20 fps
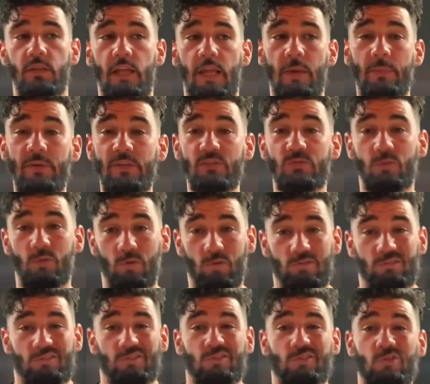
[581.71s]
It means we're
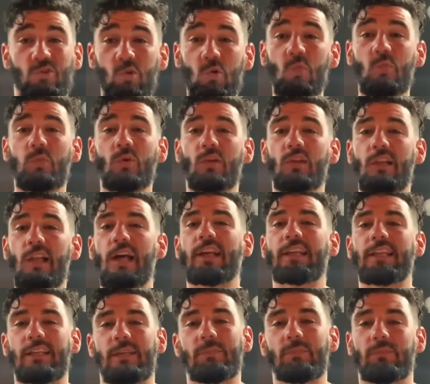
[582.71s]
super
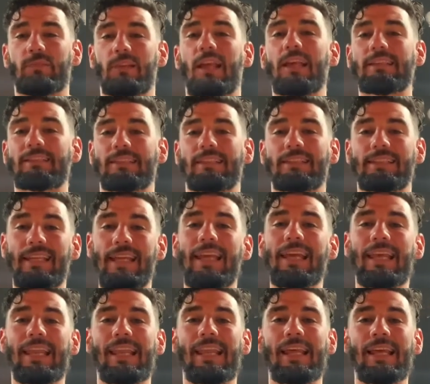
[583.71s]
lucky and blessed
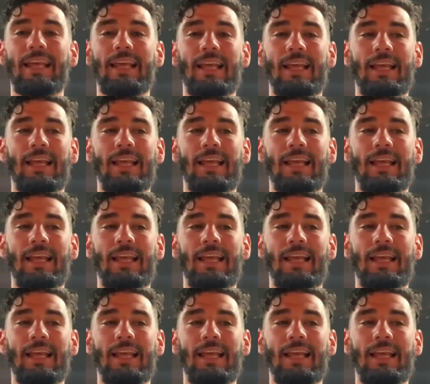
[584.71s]
again